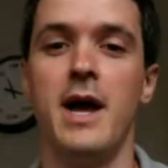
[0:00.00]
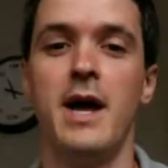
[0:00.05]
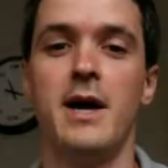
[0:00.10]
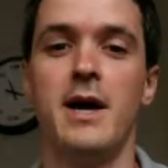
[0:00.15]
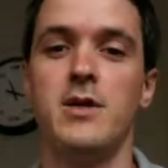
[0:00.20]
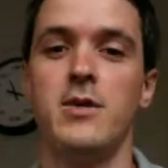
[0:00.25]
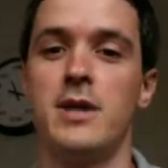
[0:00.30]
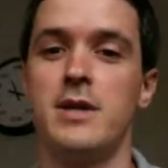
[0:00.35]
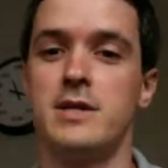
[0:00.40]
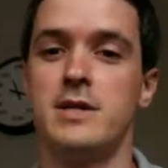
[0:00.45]
And
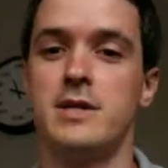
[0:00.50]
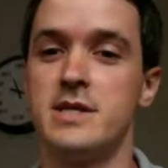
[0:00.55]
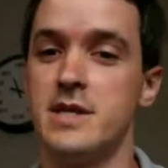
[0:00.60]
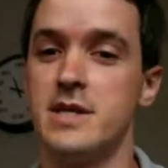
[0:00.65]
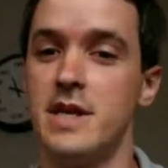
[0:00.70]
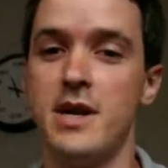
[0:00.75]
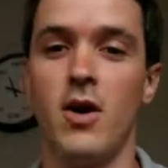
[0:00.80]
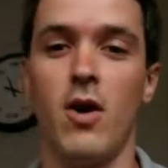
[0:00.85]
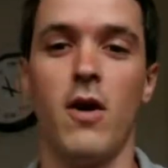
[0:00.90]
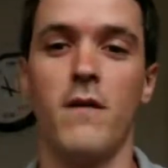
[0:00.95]
you can
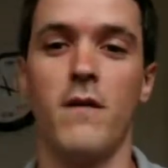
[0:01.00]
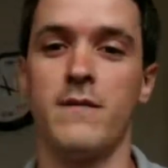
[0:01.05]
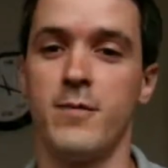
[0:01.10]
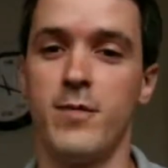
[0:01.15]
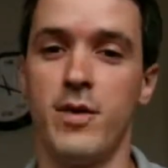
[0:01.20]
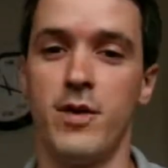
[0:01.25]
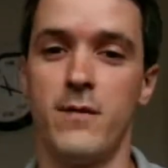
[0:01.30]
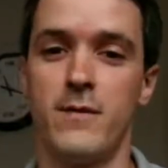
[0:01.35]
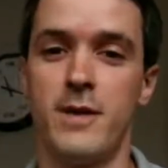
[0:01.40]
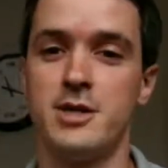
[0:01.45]
see all the
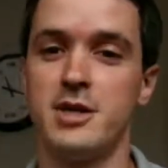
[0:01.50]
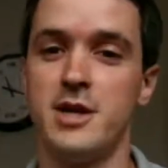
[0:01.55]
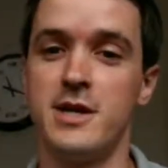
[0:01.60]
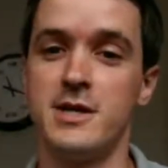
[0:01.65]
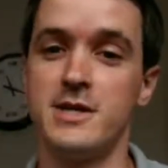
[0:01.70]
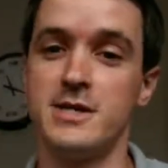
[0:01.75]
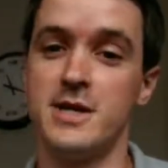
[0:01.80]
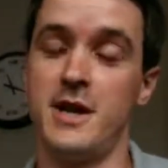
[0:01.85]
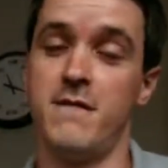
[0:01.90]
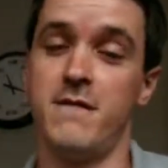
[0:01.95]

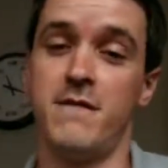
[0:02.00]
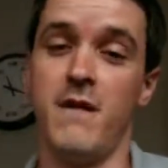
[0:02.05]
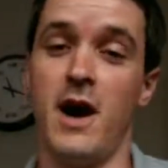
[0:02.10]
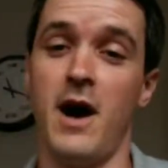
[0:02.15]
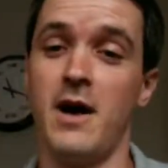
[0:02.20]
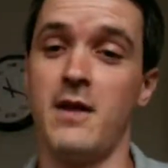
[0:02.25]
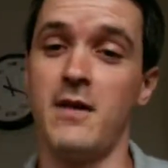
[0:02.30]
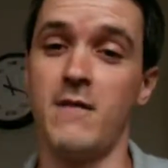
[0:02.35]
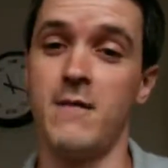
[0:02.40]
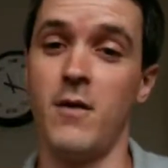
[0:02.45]
permissions and
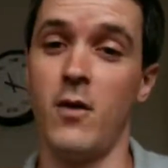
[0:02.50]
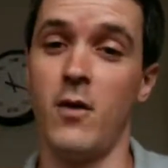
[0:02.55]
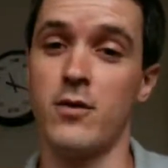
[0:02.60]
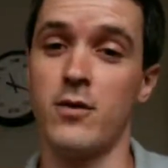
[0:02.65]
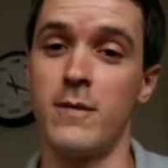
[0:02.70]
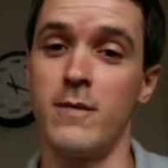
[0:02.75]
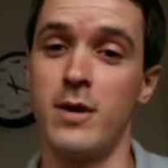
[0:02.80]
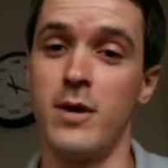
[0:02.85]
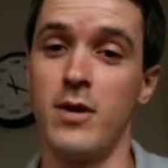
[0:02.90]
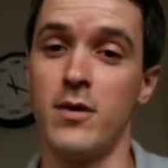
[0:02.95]
find the
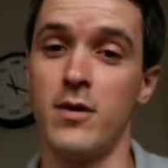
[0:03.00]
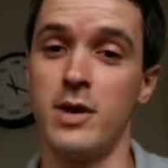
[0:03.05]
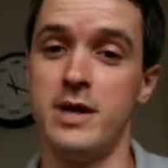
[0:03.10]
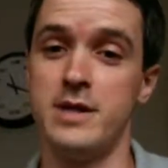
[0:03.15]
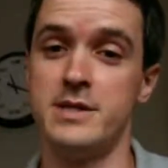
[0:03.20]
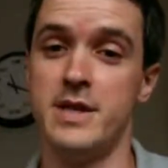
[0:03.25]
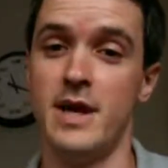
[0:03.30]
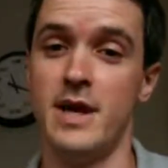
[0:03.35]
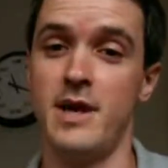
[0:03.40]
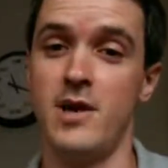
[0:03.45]

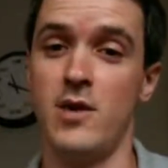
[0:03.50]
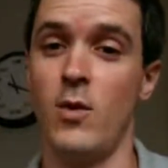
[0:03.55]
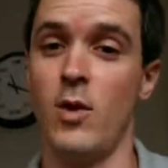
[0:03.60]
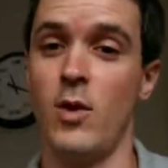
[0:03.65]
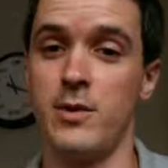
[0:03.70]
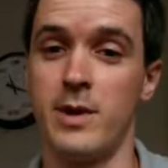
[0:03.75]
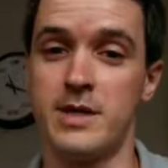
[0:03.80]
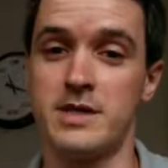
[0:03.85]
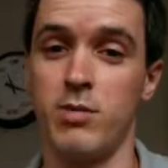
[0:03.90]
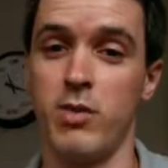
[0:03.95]
vulnerabilities that you want
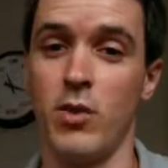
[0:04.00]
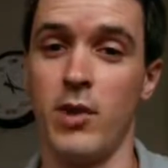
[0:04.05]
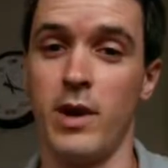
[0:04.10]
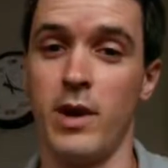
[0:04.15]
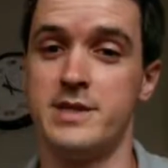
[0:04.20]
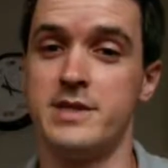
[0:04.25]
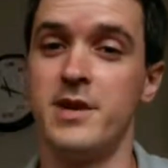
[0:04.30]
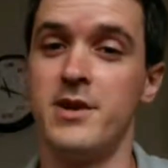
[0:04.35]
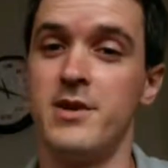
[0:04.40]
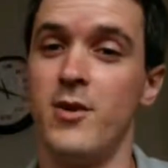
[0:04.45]
to
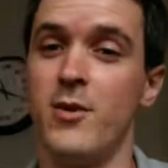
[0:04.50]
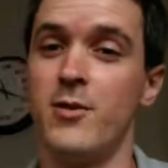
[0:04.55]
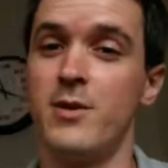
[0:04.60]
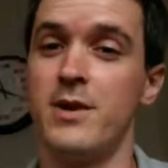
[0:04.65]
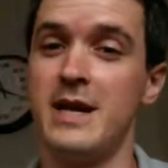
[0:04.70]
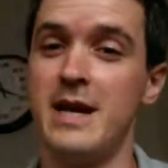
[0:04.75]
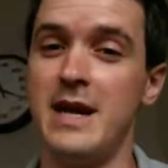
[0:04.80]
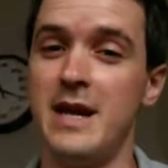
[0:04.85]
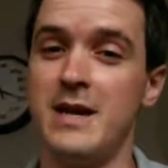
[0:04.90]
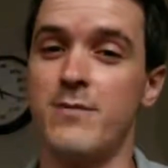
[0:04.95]
exploit. So you don't
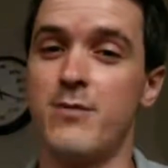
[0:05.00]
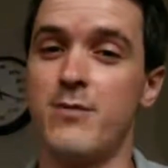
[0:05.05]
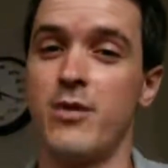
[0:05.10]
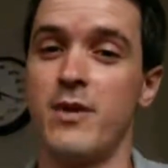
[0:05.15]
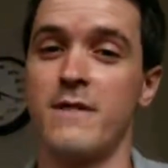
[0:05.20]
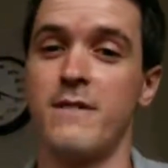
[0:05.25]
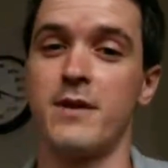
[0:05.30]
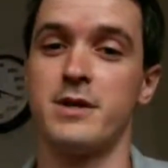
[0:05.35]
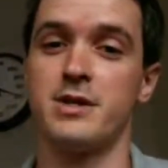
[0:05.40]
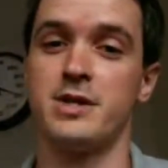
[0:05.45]
need
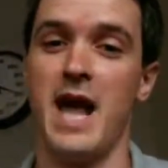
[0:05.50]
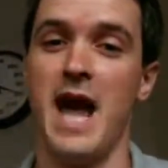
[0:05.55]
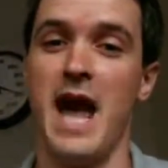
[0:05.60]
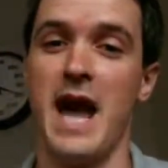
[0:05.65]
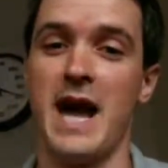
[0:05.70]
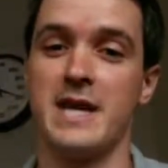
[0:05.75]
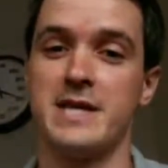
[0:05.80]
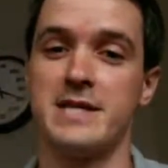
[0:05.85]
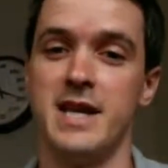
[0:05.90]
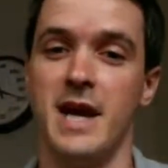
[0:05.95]
privileged
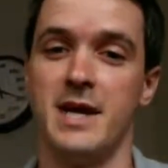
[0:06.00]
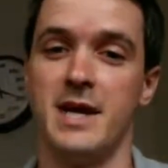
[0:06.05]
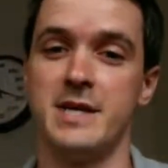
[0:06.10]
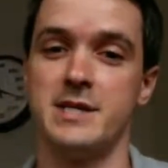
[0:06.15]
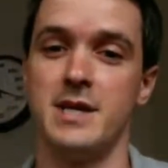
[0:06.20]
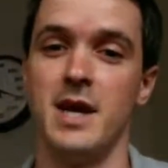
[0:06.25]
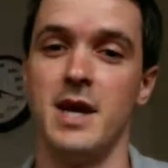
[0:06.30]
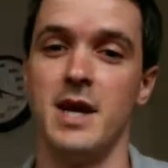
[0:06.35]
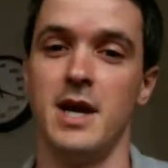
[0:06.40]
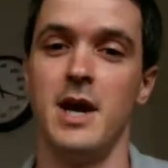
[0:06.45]

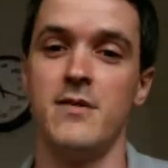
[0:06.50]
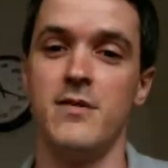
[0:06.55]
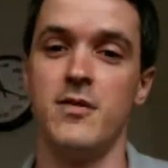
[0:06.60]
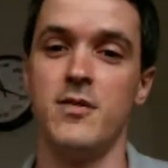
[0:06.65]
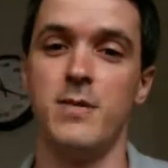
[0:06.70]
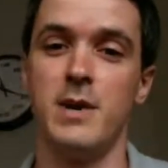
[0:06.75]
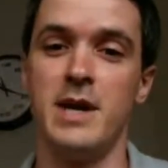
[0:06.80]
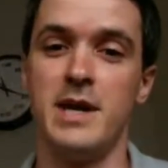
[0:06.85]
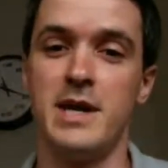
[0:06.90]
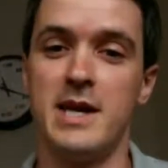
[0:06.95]
access
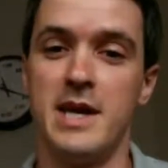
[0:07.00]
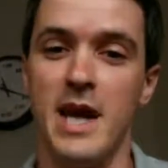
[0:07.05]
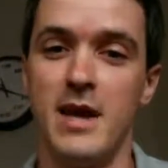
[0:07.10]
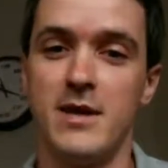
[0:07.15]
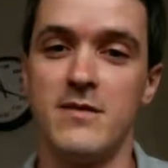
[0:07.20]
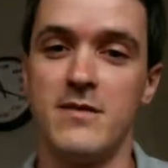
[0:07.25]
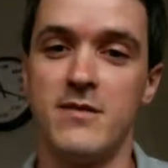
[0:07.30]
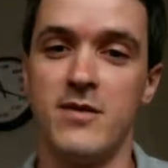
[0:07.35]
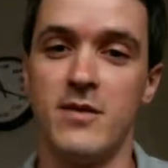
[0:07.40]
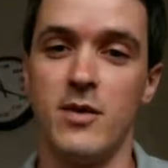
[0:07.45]
to
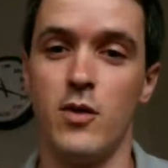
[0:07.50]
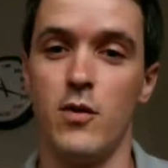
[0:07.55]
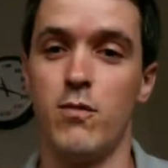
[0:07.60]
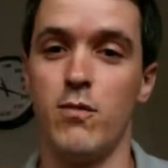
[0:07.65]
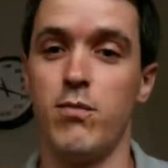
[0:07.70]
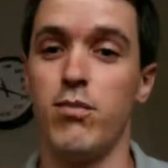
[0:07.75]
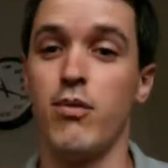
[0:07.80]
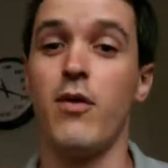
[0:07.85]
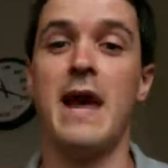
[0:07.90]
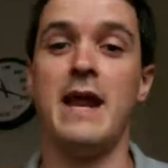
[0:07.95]
begin to
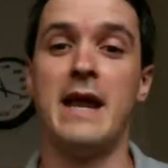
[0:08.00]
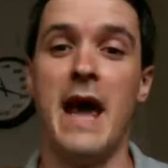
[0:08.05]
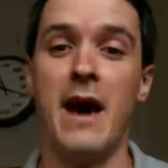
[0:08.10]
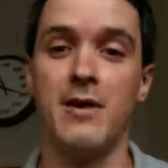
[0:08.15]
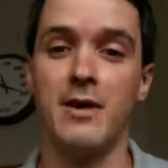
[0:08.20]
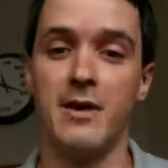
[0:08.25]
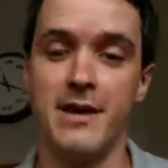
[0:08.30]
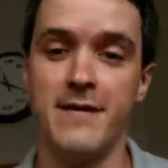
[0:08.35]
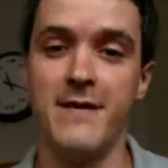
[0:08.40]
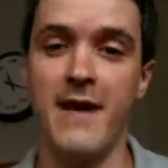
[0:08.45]
plan
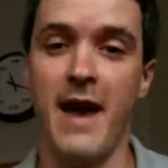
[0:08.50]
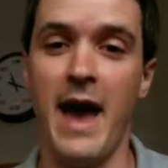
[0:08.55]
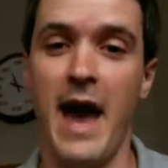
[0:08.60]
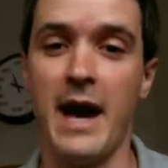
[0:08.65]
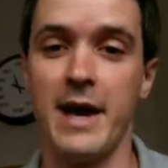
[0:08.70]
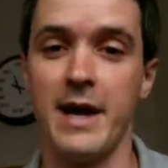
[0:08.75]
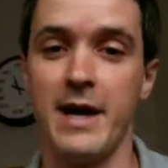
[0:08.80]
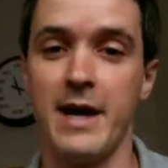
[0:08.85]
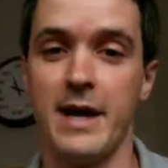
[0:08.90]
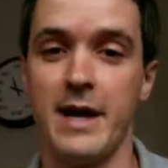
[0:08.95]
out an
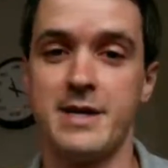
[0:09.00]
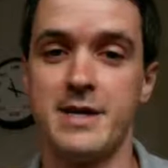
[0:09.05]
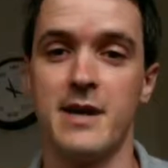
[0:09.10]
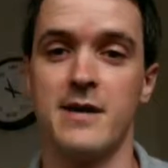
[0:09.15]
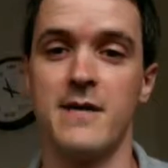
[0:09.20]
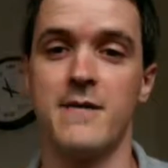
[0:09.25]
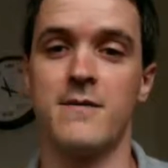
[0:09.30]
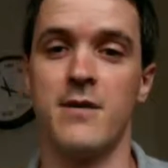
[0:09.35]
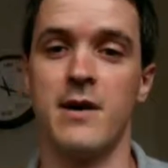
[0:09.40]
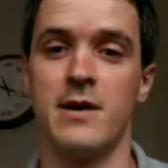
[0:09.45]
attack against
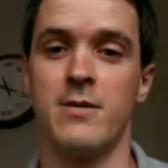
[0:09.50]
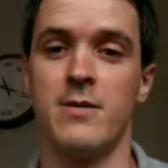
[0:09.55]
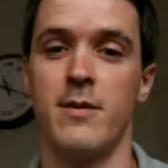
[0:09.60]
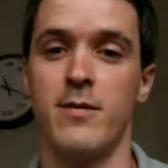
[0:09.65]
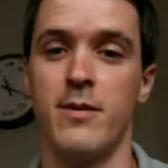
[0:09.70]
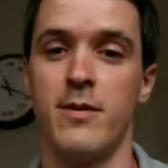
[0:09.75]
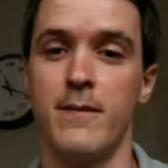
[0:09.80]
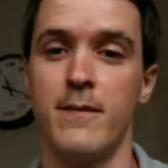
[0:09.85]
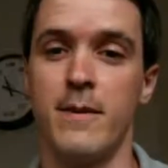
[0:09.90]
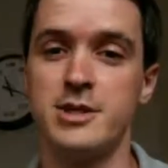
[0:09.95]
Active Directory
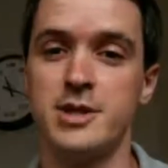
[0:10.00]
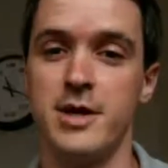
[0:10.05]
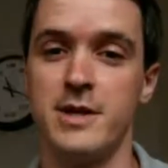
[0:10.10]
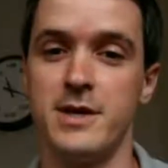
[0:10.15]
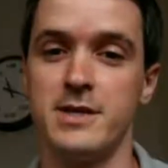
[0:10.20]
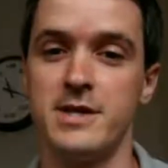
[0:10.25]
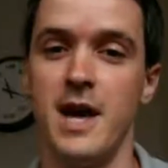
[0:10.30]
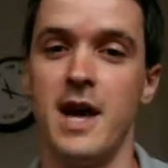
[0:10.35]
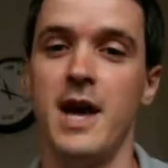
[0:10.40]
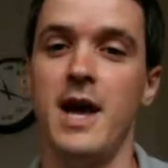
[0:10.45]

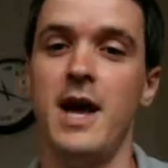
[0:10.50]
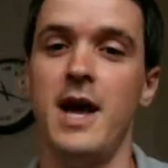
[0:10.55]
permissions.